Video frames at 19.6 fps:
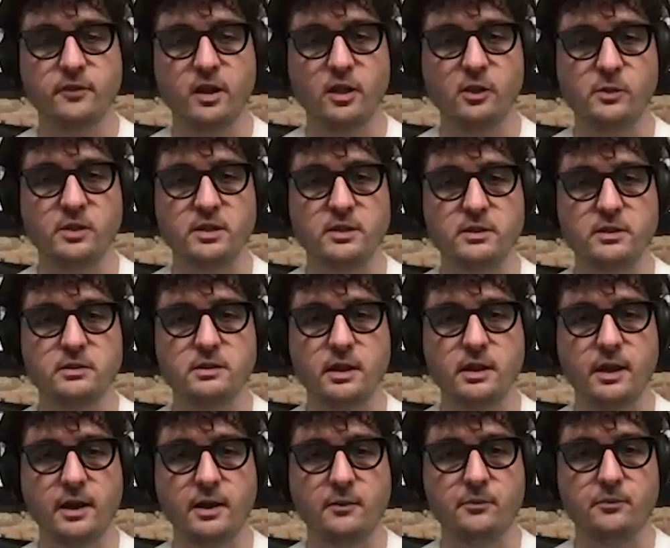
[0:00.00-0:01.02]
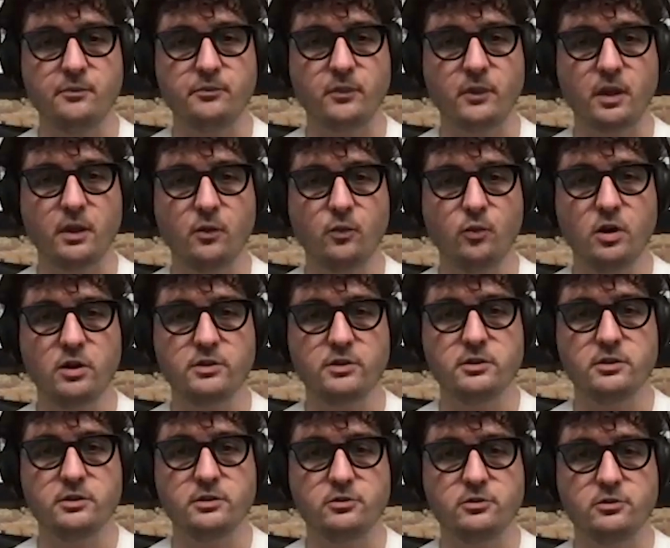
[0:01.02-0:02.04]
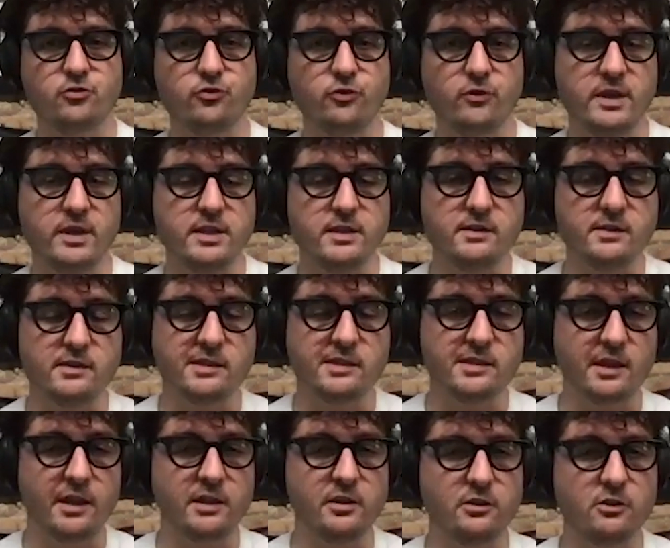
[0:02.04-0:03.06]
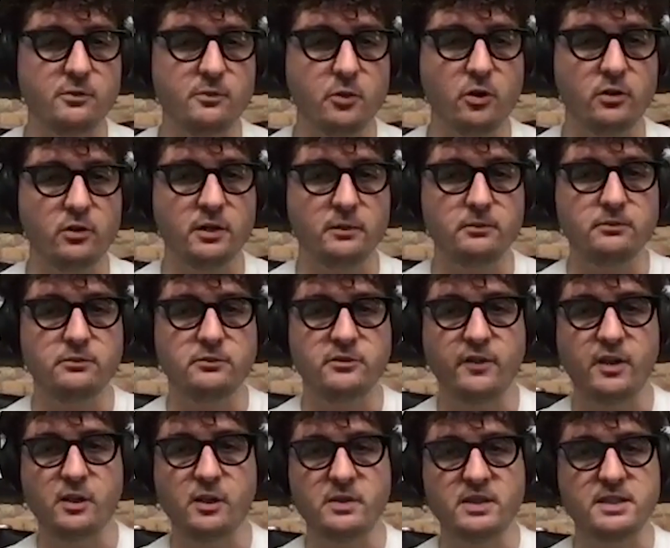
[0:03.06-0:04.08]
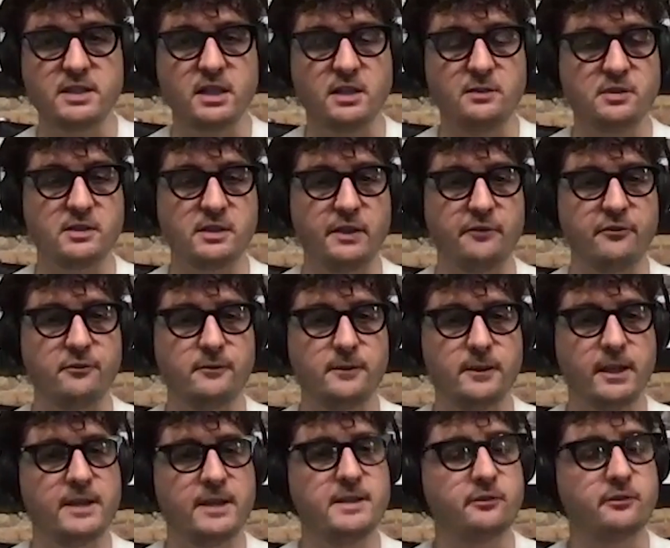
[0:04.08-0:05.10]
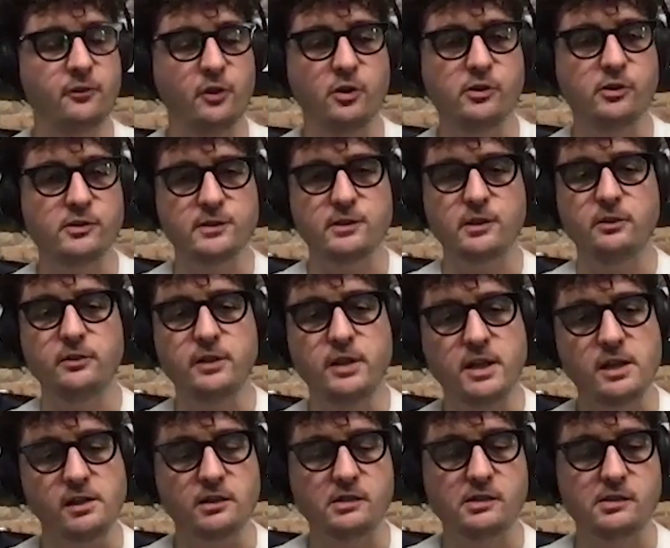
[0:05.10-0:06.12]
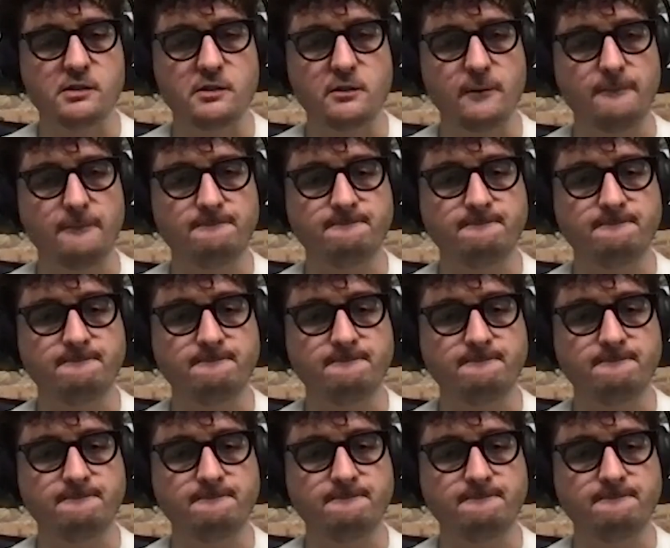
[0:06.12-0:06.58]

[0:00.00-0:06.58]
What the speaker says: development, what trends are your product development teams laser focused on next?